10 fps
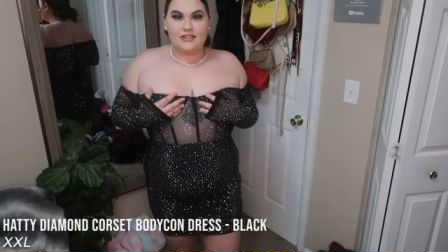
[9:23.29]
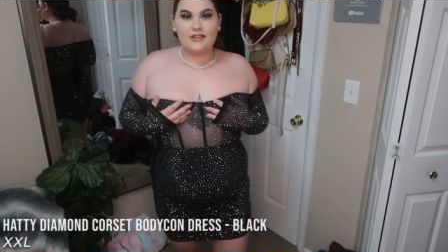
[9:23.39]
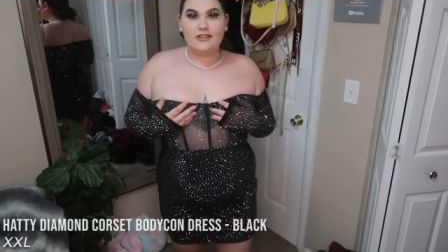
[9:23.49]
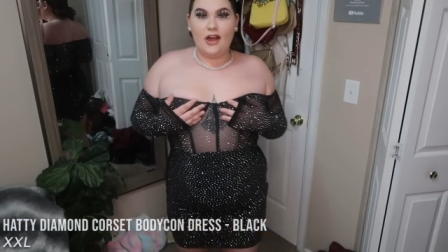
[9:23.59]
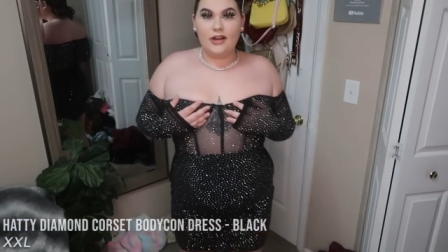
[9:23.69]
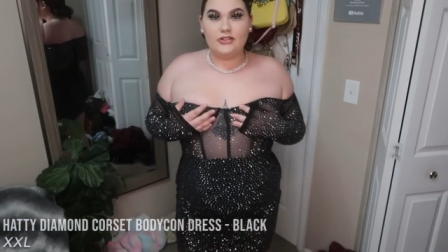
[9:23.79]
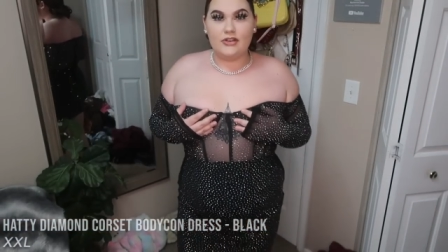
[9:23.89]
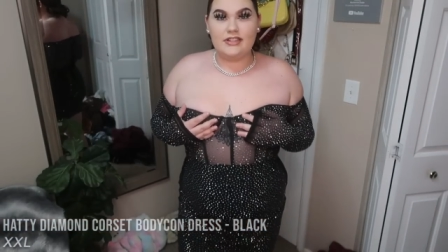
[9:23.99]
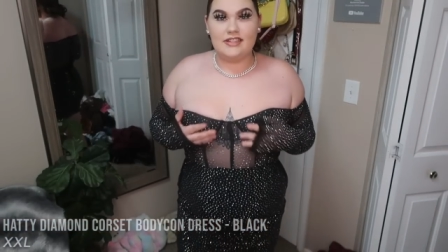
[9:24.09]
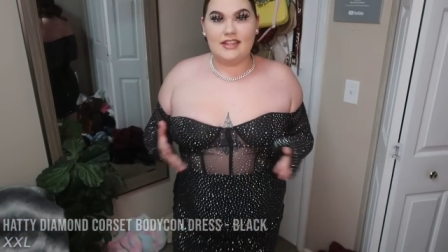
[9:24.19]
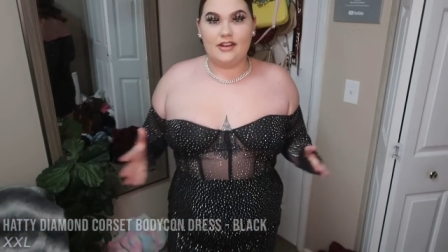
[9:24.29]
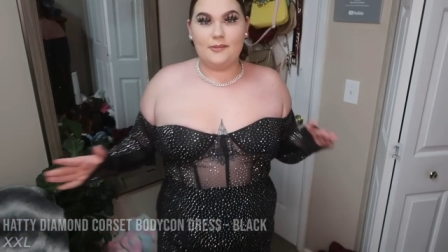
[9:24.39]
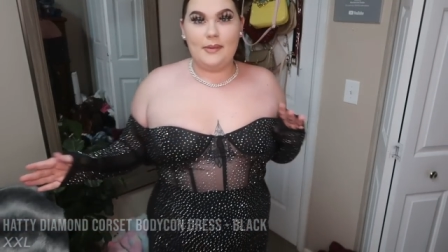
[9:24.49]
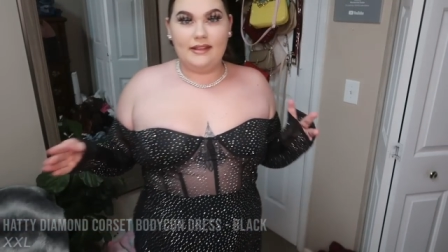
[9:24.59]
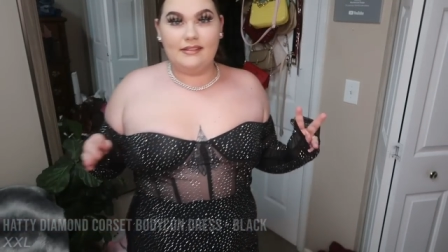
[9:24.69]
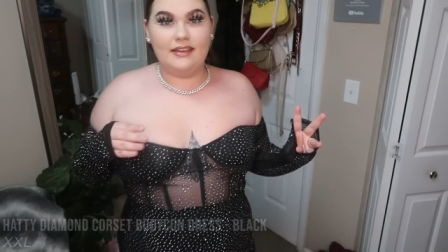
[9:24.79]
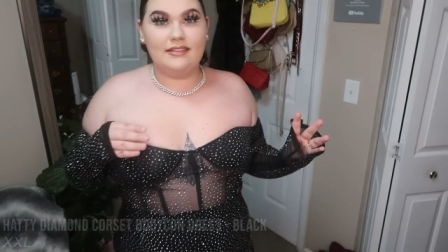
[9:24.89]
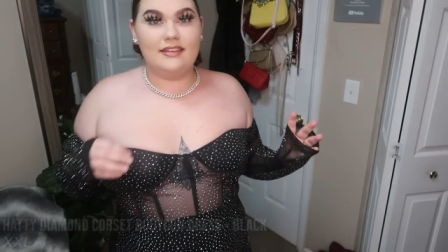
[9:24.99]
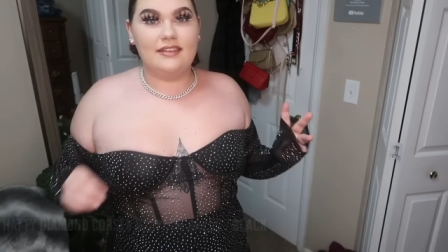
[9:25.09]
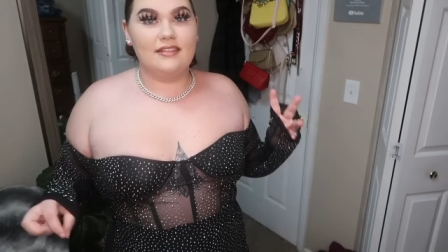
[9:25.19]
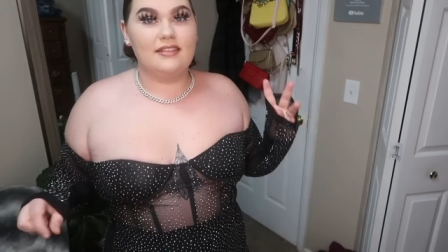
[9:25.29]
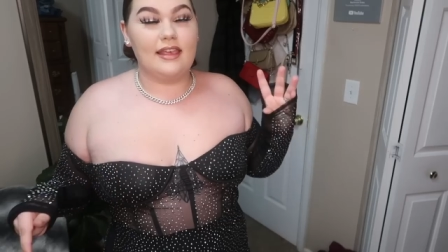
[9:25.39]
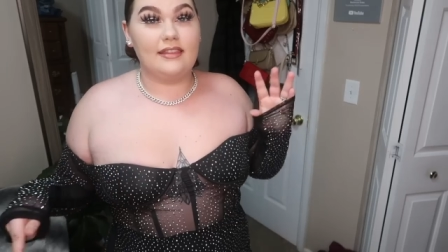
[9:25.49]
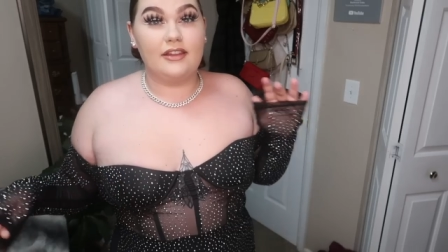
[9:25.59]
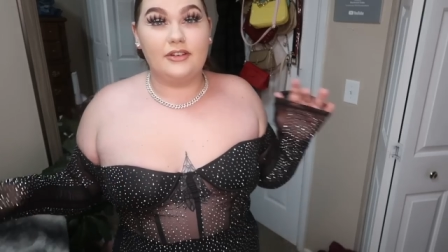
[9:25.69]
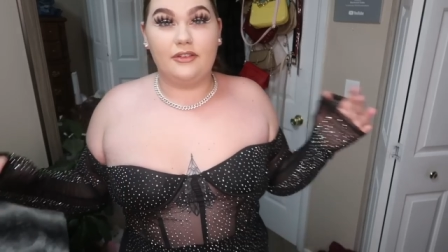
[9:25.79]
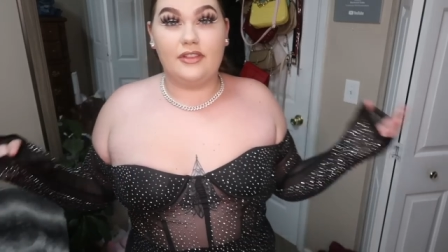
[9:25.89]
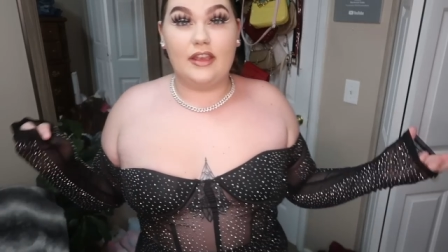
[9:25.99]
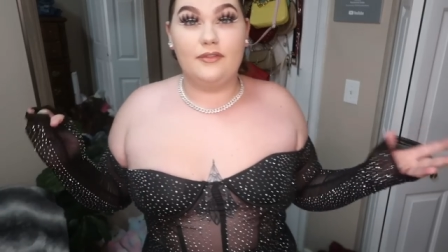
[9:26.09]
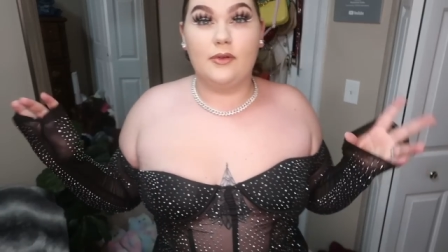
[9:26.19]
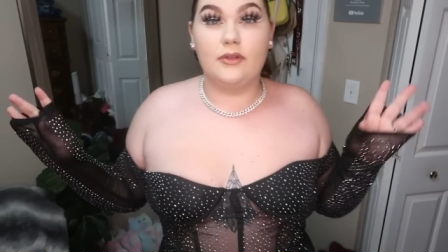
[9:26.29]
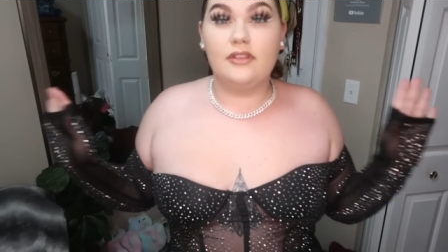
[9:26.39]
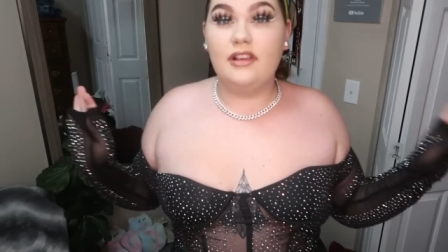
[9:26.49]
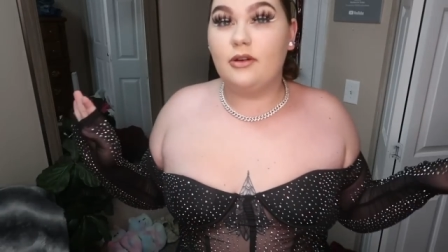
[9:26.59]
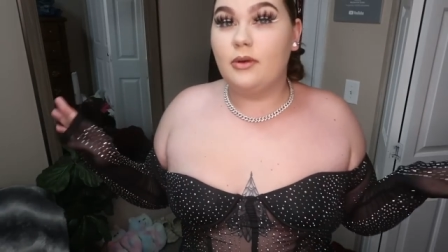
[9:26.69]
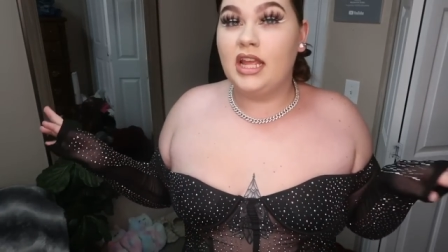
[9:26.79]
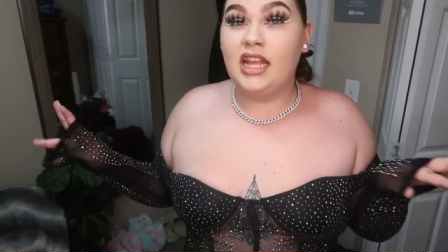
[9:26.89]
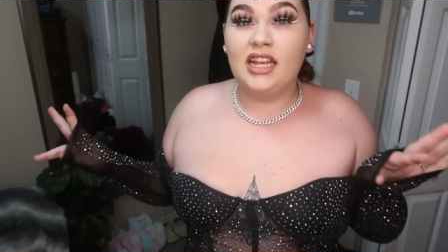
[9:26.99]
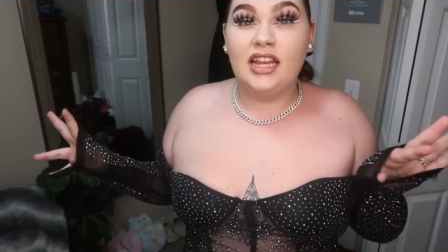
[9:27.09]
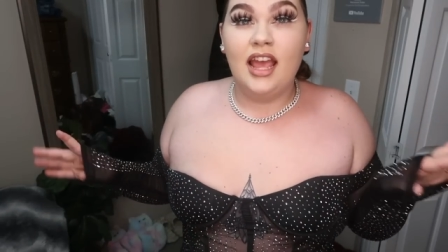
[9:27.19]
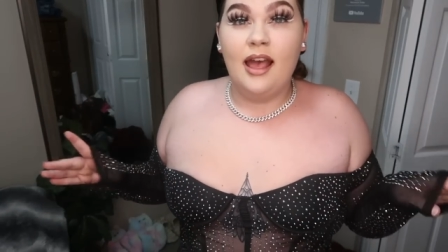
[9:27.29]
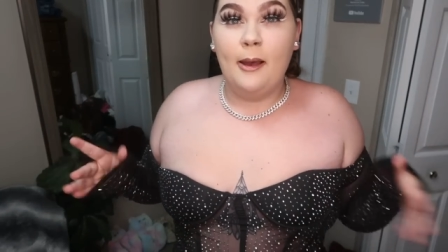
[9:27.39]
There's a lot of dresses that are made like this, like that are just like full sequin.